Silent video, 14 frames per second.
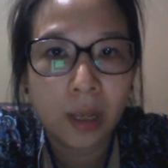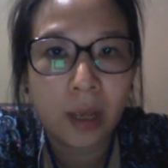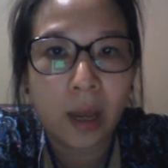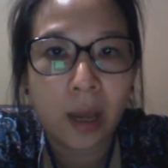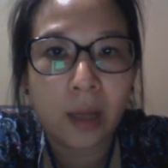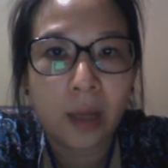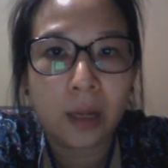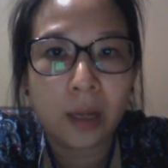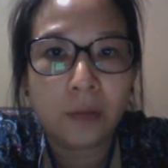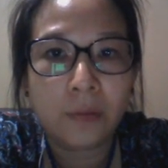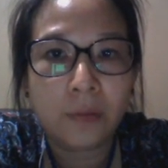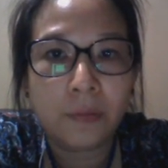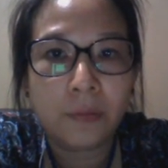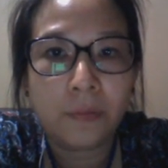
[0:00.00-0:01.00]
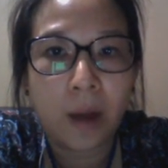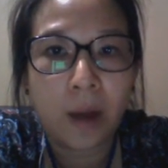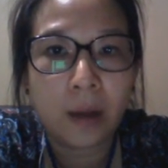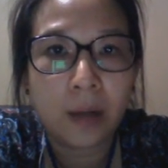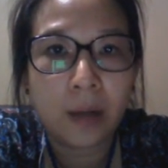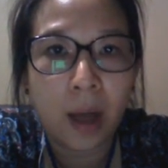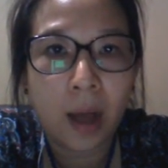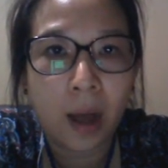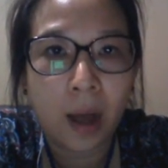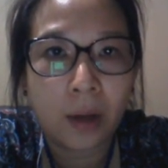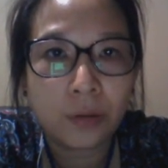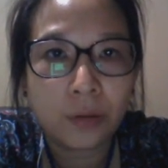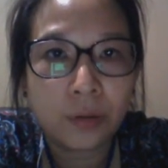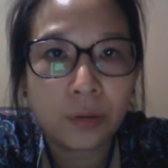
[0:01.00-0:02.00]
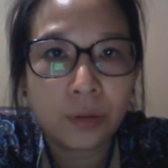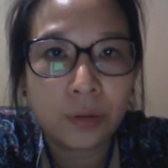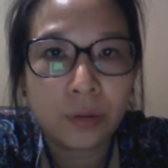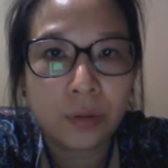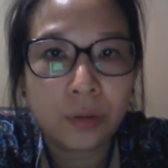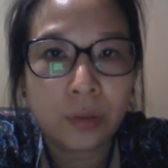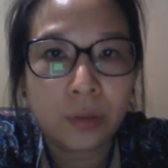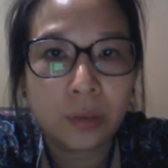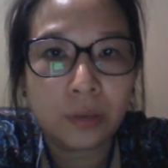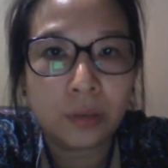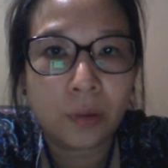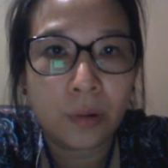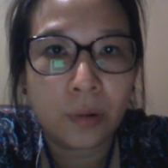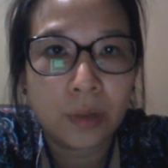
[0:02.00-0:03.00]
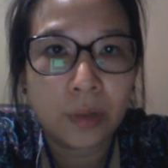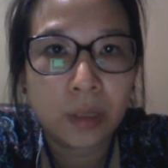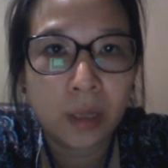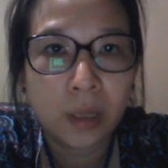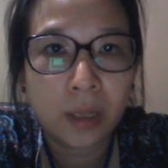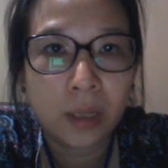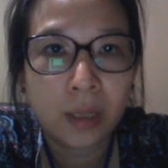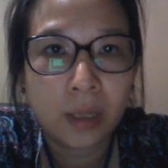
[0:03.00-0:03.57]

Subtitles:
and then we find out the sourcing,